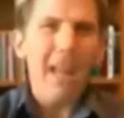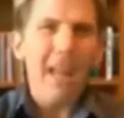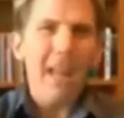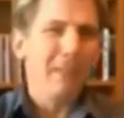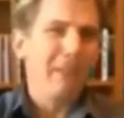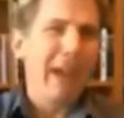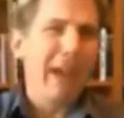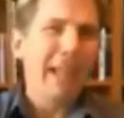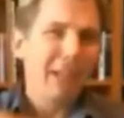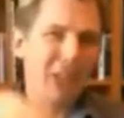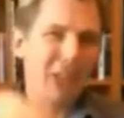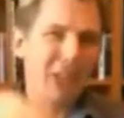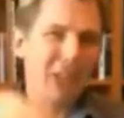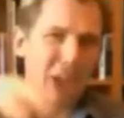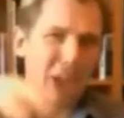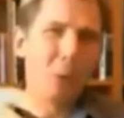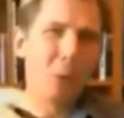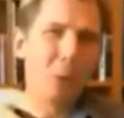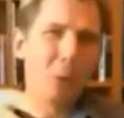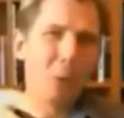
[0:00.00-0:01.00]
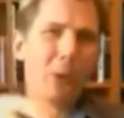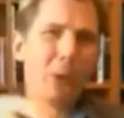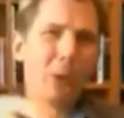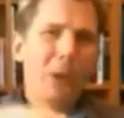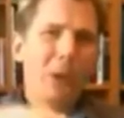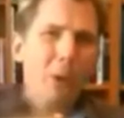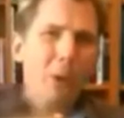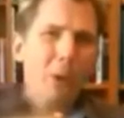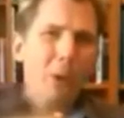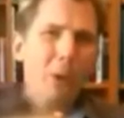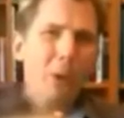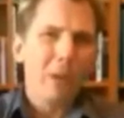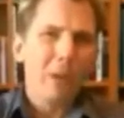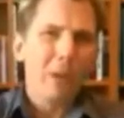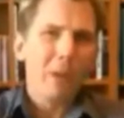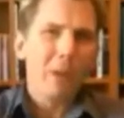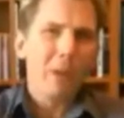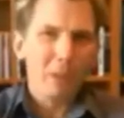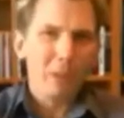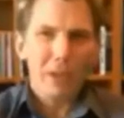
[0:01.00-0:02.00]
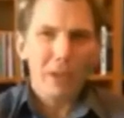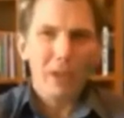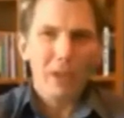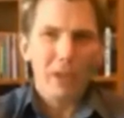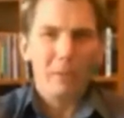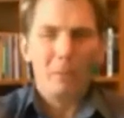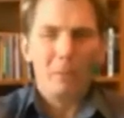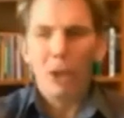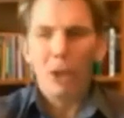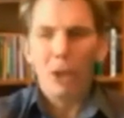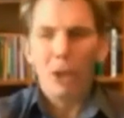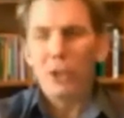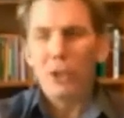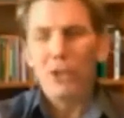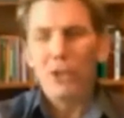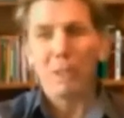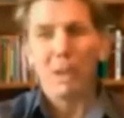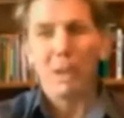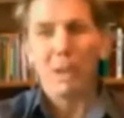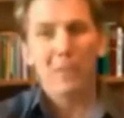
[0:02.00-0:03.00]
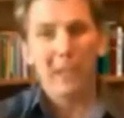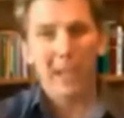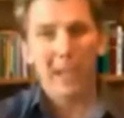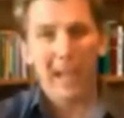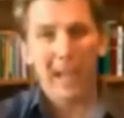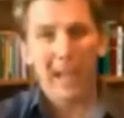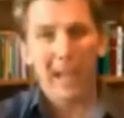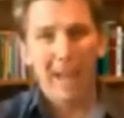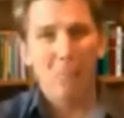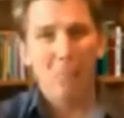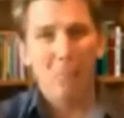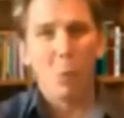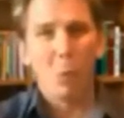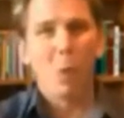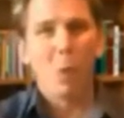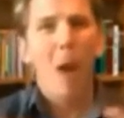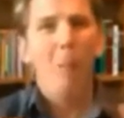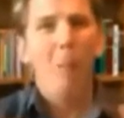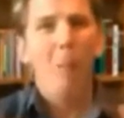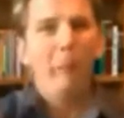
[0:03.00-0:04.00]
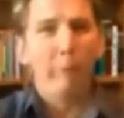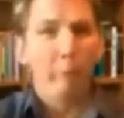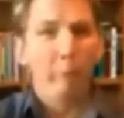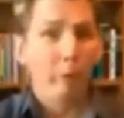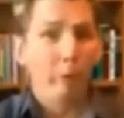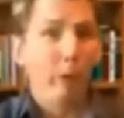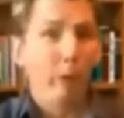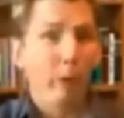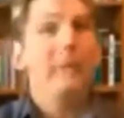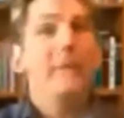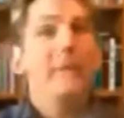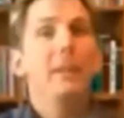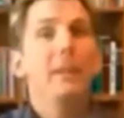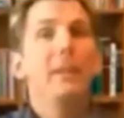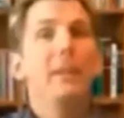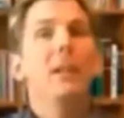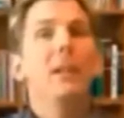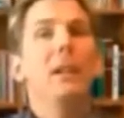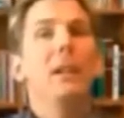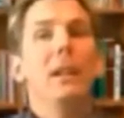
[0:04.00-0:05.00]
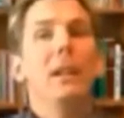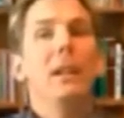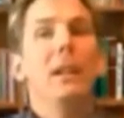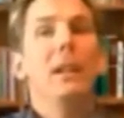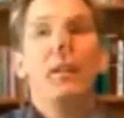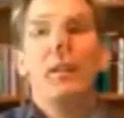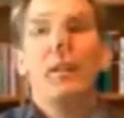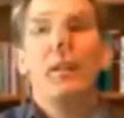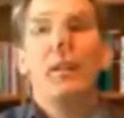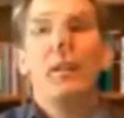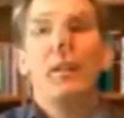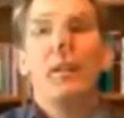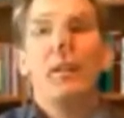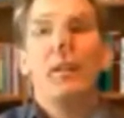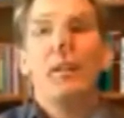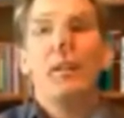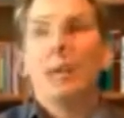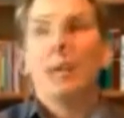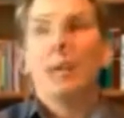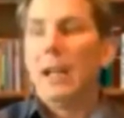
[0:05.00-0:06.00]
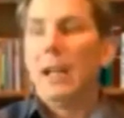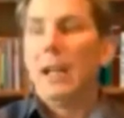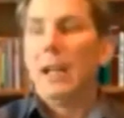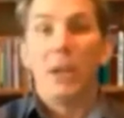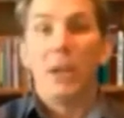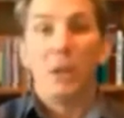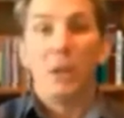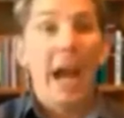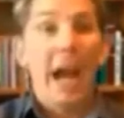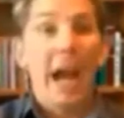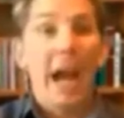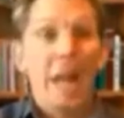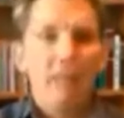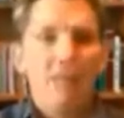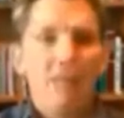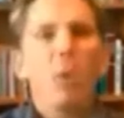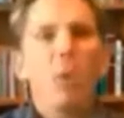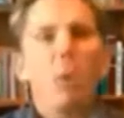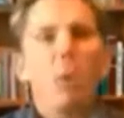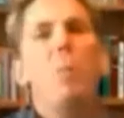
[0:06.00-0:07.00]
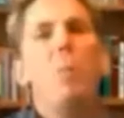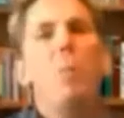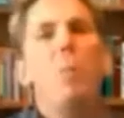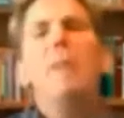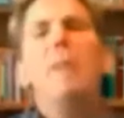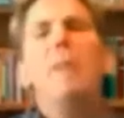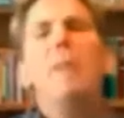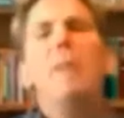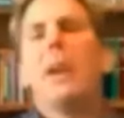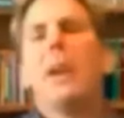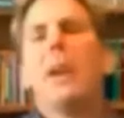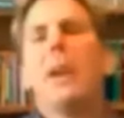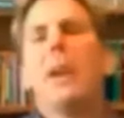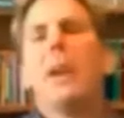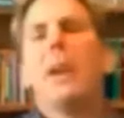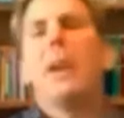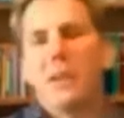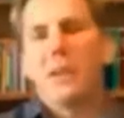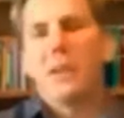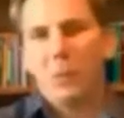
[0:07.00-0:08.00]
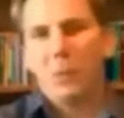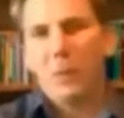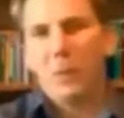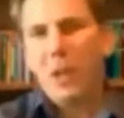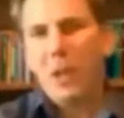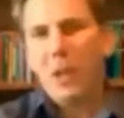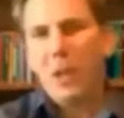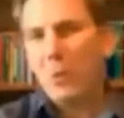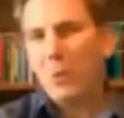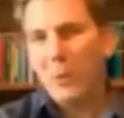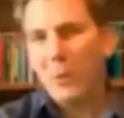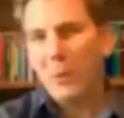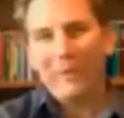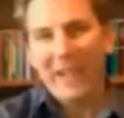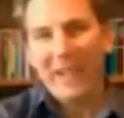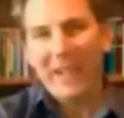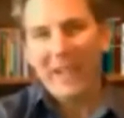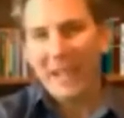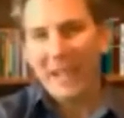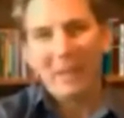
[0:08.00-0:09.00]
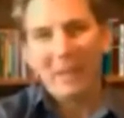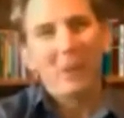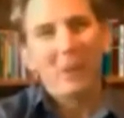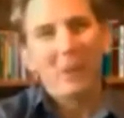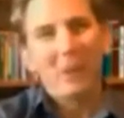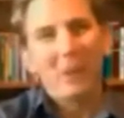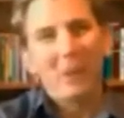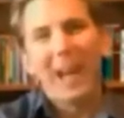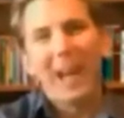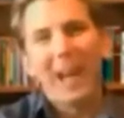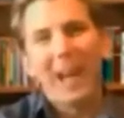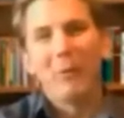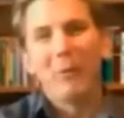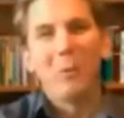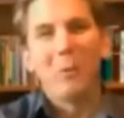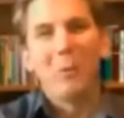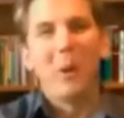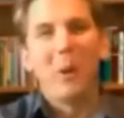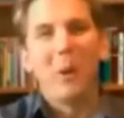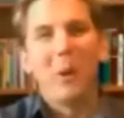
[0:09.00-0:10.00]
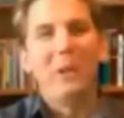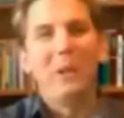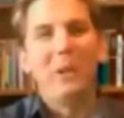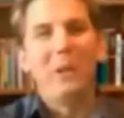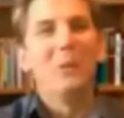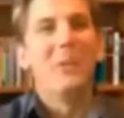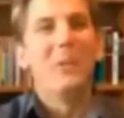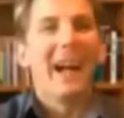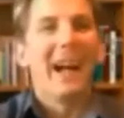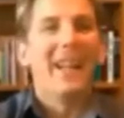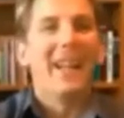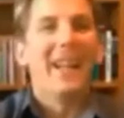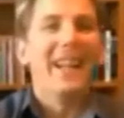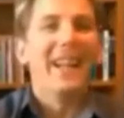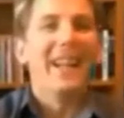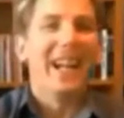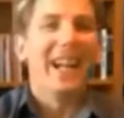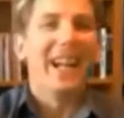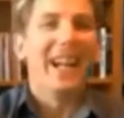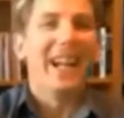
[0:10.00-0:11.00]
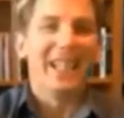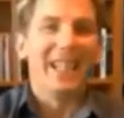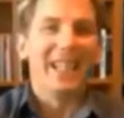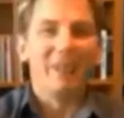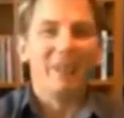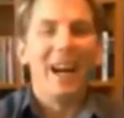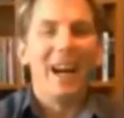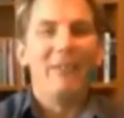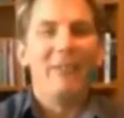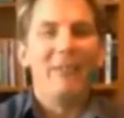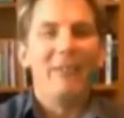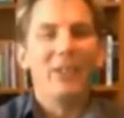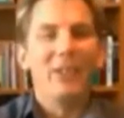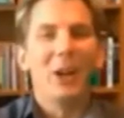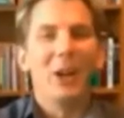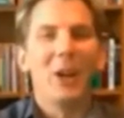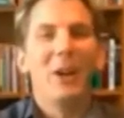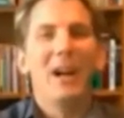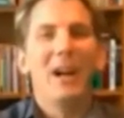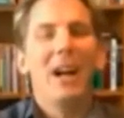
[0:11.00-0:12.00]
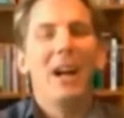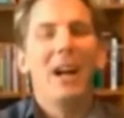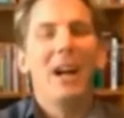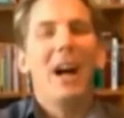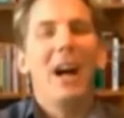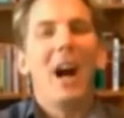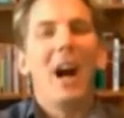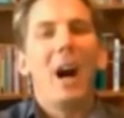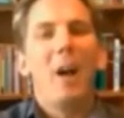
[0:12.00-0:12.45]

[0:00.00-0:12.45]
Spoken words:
And the fact that they are working with a big margin, sometimes they can have more upfront attraction. So what we've done is this. We know that we've got to be creative with what we do with that $9.95. So